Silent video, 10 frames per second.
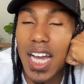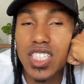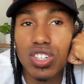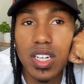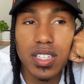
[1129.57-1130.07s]

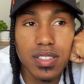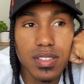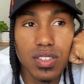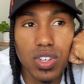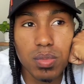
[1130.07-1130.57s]
and I
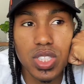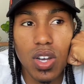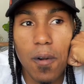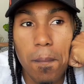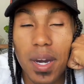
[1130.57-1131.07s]
enjoyed it.
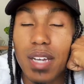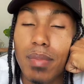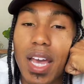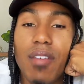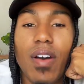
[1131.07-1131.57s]
You feel me?
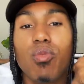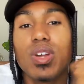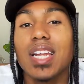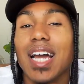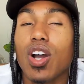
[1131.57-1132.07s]
So, but
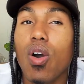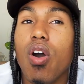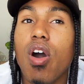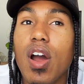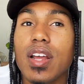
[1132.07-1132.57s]
man, if I
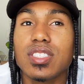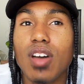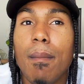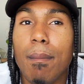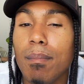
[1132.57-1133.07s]
really like go
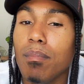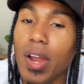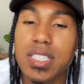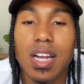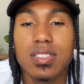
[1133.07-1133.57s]
hard and
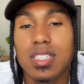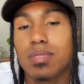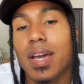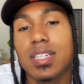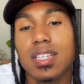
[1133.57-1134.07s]
start
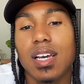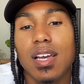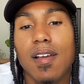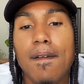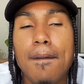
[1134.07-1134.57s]
branching out to the
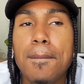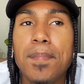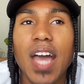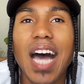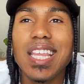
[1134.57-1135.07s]
Spanish
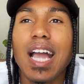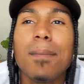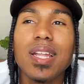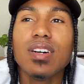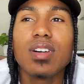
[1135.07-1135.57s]
side,
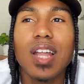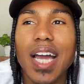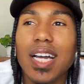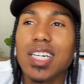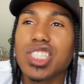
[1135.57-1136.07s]
I think I'm a
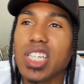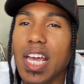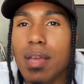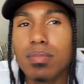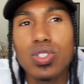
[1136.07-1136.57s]
little
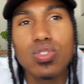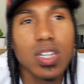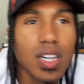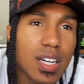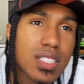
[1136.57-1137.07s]
like
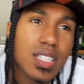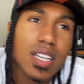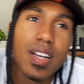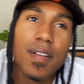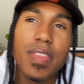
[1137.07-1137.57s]
ashamed too,
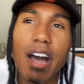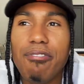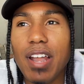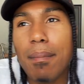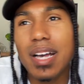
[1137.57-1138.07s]
because
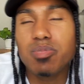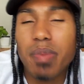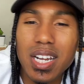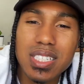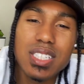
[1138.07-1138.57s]
I
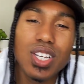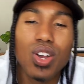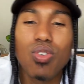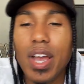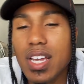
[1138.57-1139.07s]
feel like my
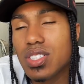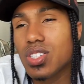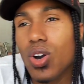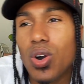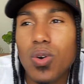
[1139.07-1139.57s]
Spanish isn't
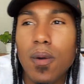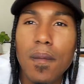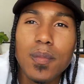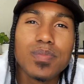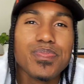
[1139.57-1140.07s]
great.
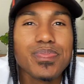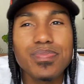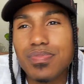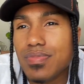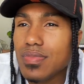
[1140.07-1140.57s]
So,
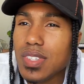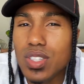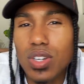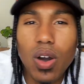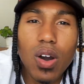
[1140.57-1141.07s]

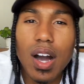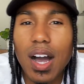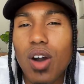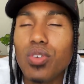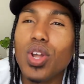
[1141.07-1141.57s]
you
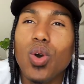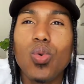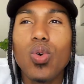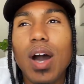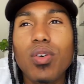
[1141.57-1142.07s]
know, I
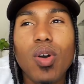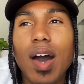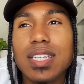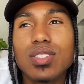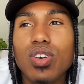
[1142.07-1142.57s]
don't
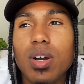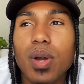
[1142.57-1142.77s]
know how